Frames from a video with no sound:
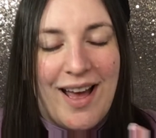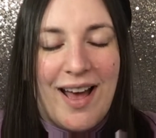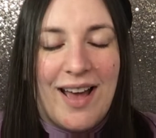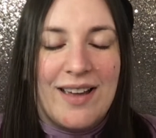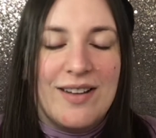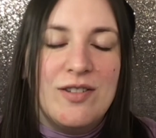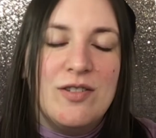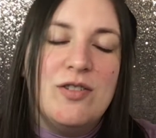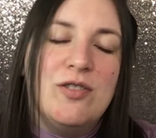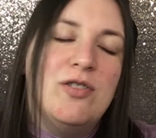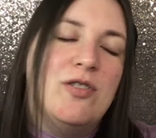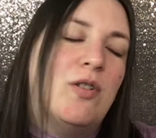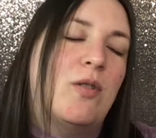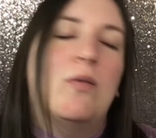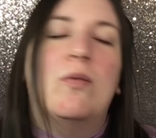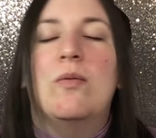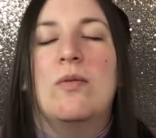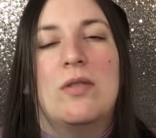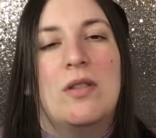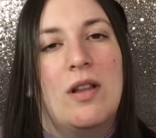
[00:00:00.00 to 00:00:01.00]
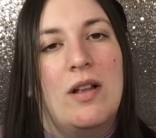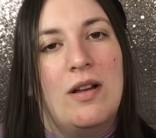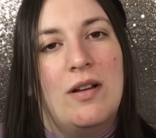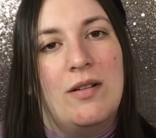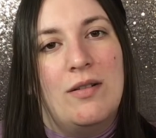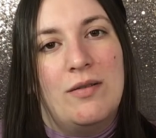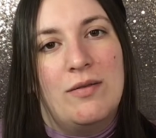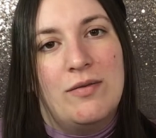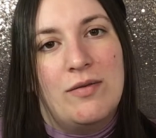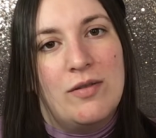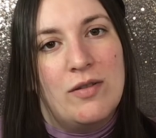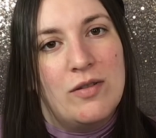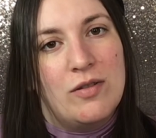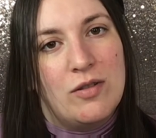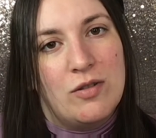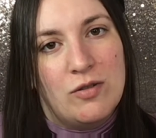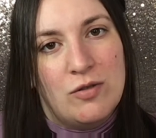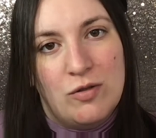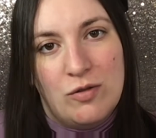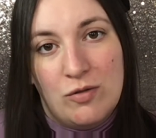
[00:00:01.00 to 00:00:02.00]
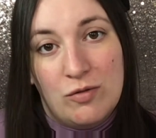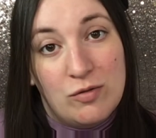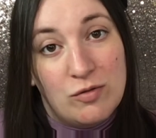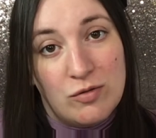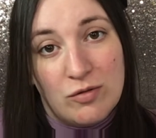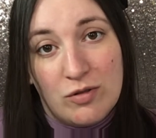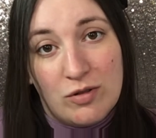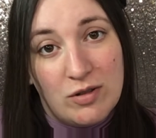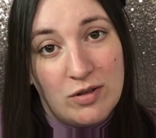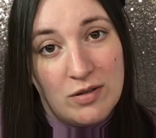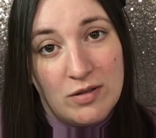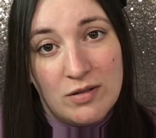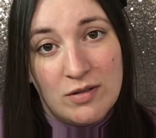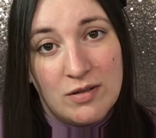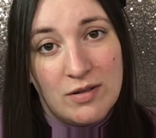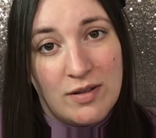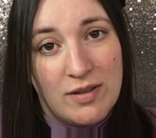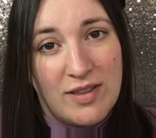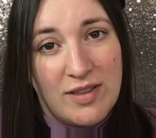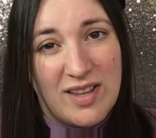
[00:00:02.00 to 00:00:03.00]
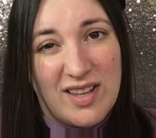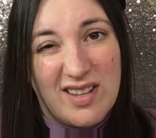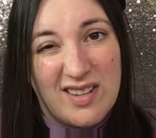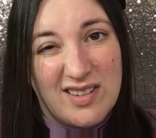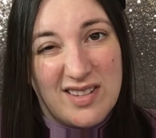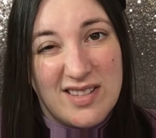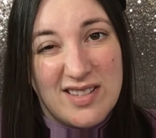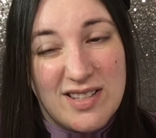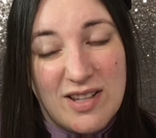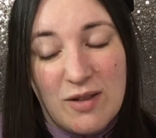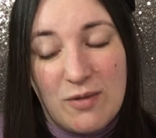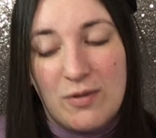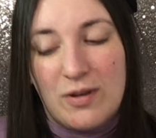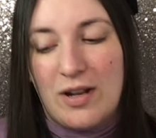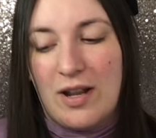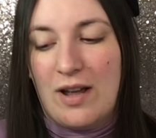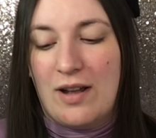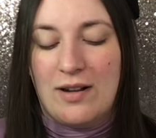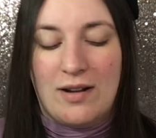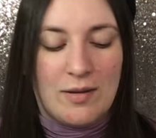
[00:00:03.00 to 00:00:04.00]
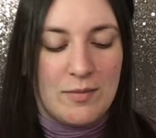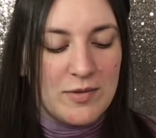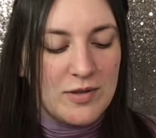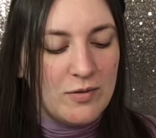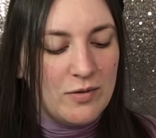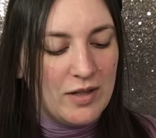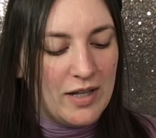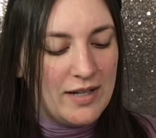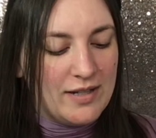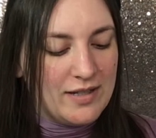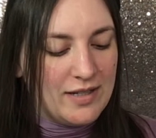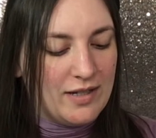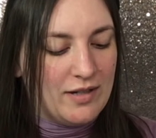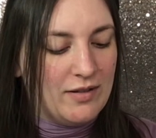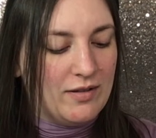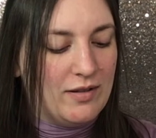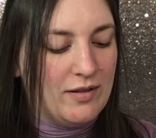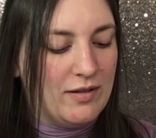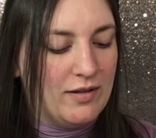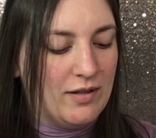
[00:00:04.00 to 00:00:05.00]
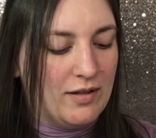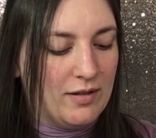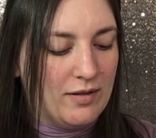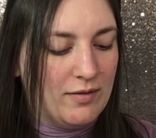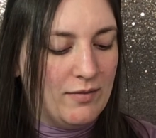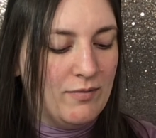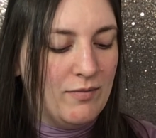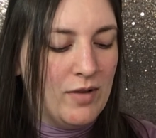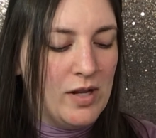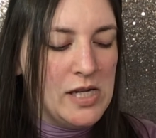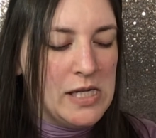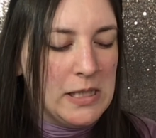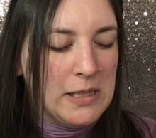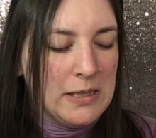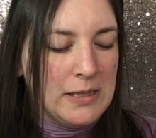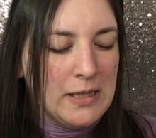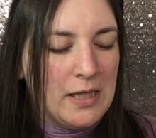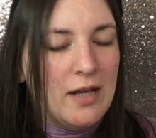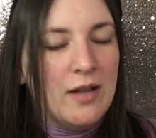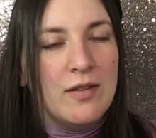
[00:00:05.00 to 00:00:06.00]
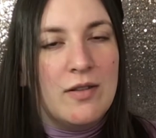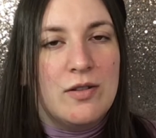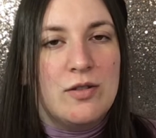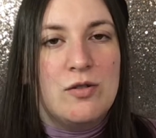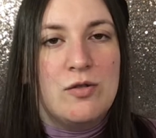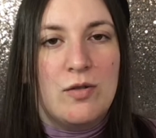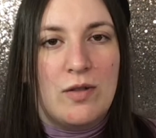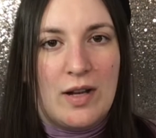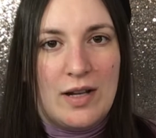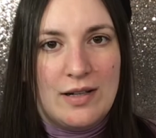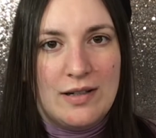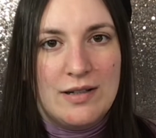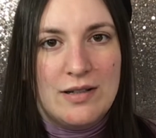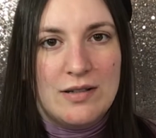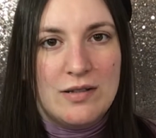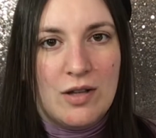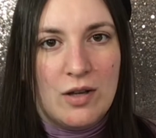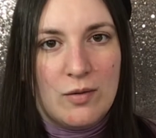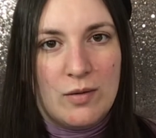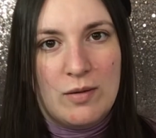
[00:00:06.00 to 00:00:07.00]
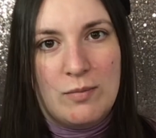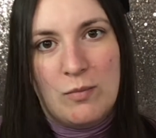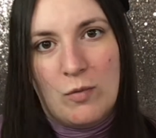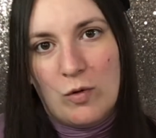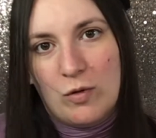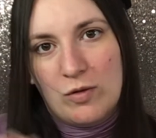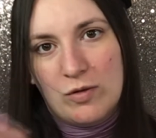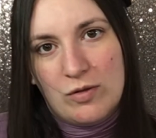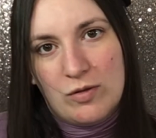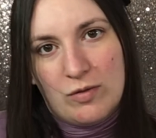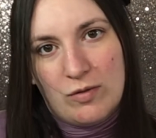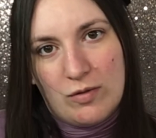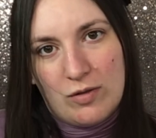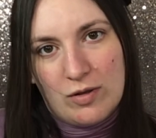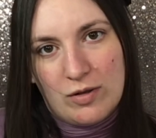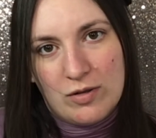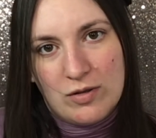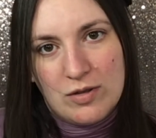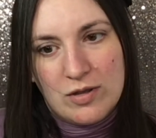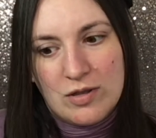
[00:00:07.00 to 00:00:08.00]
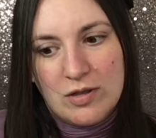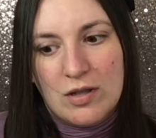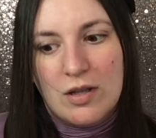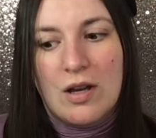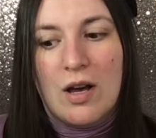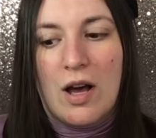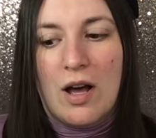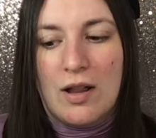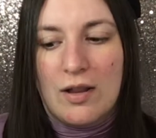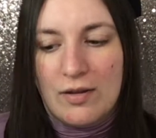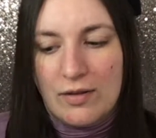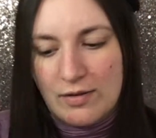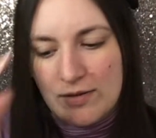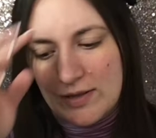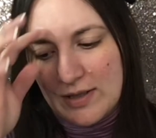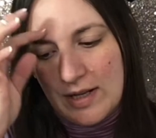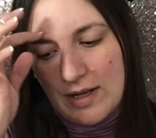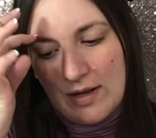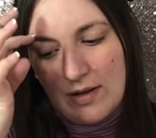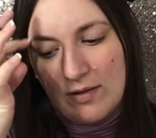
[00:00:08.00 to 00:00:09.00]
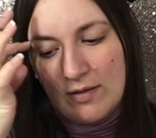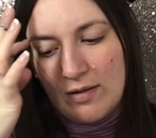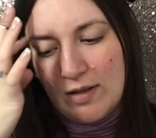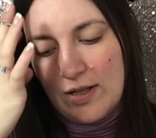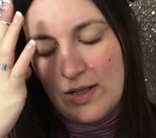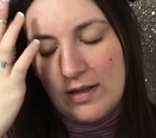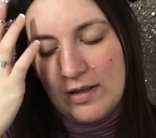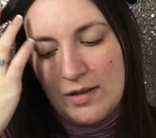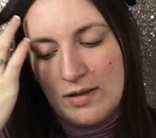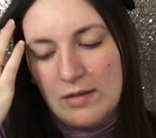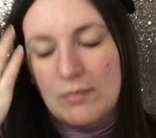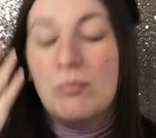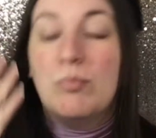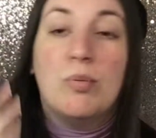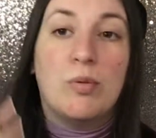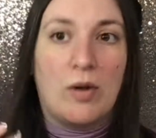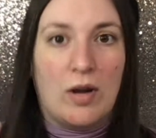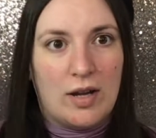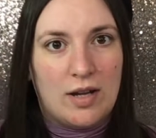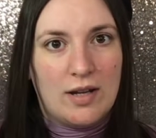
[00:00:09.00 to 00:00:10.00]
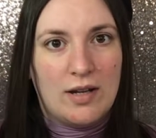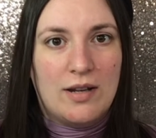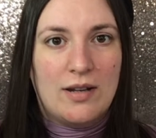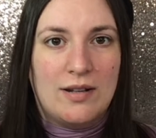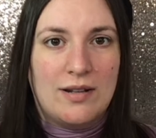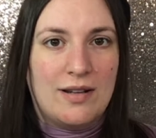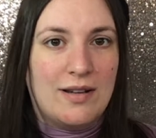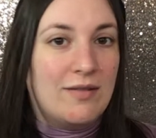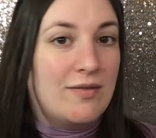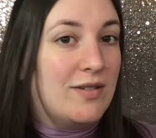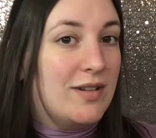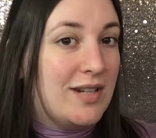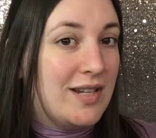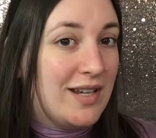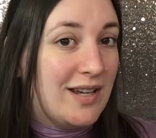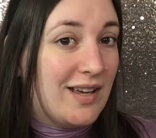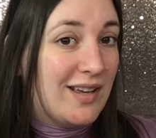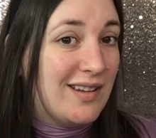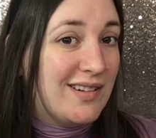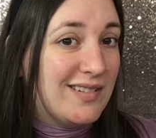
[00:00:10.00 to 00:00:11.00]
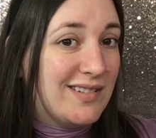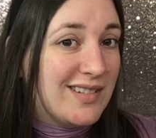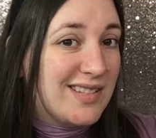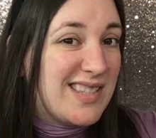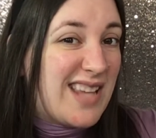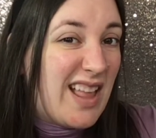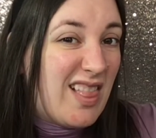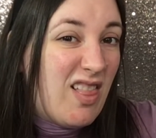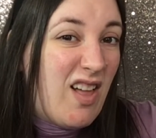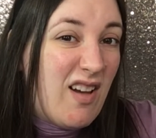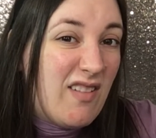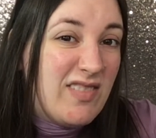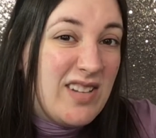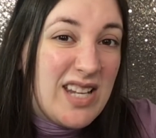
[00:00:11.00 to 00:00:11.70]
I don't love the neutral thing going on. I'm so glad to hear that the trend is going more towards colors now and bright and even neon. I love